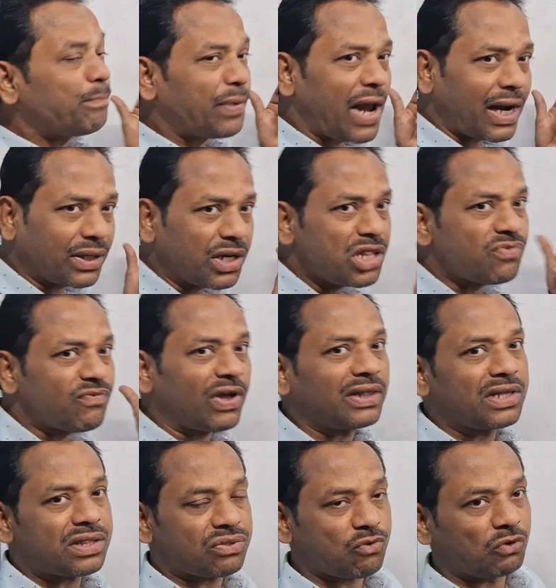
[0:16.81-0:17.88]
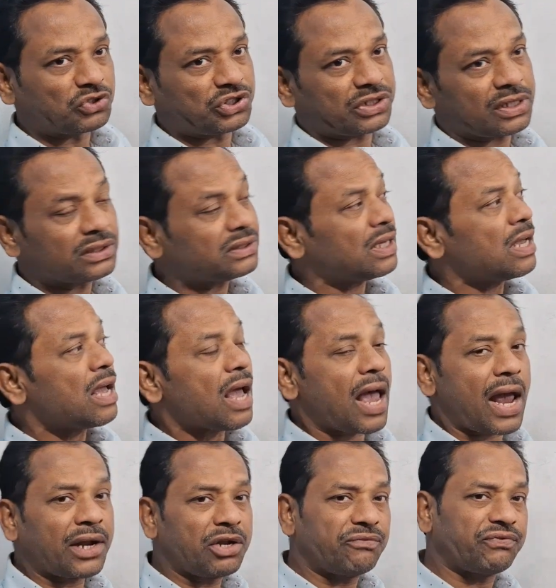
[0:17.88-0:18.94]
Practice well these questions,
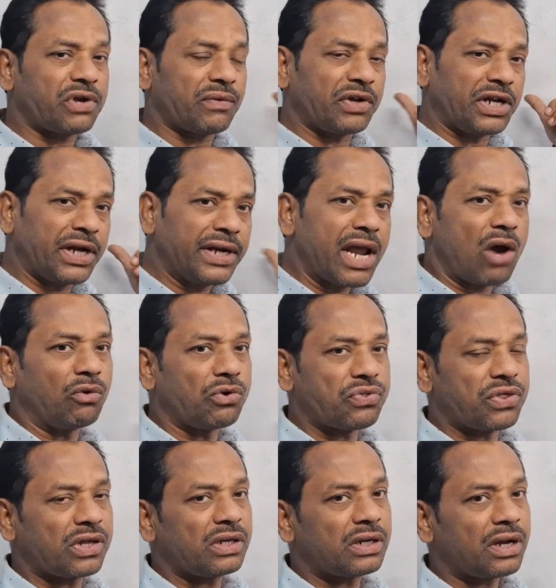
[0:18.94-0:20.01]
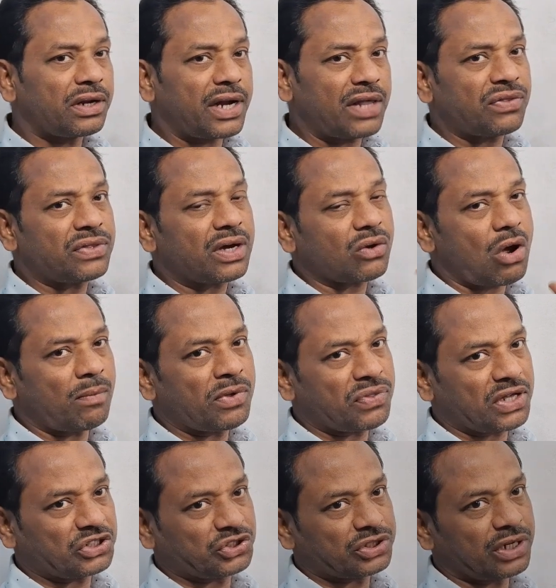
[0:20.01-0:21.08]
and if you have any doubts, raise in the
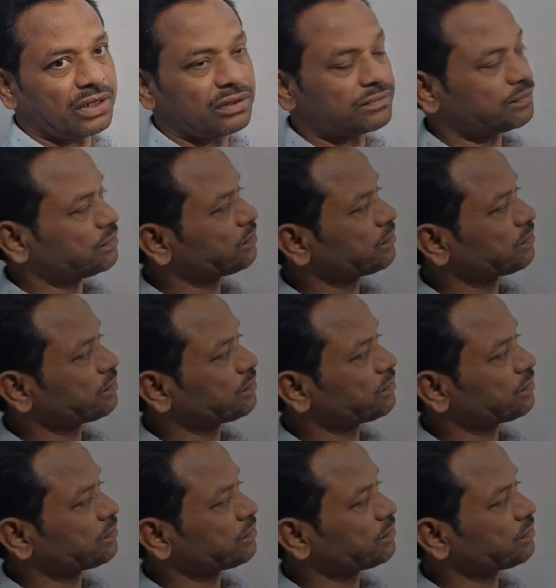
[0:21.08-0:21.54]
comment section.